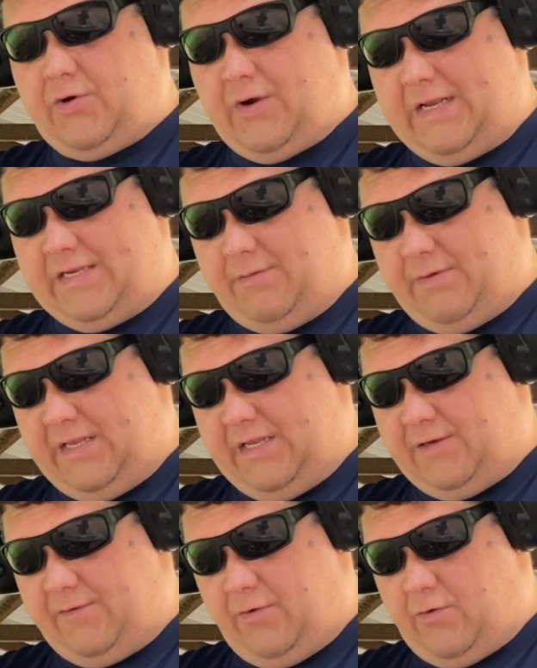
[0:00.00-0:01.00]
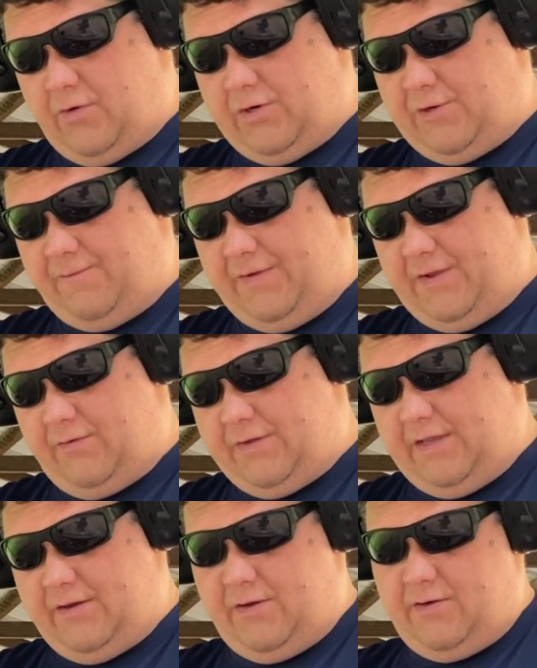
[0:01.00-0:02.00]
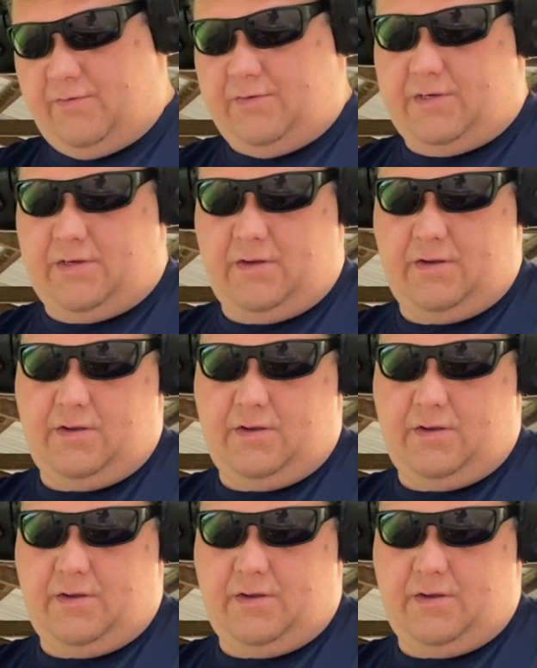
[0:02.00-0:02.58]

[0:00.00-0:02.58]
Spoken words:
try some of these orange Fiocchi loads.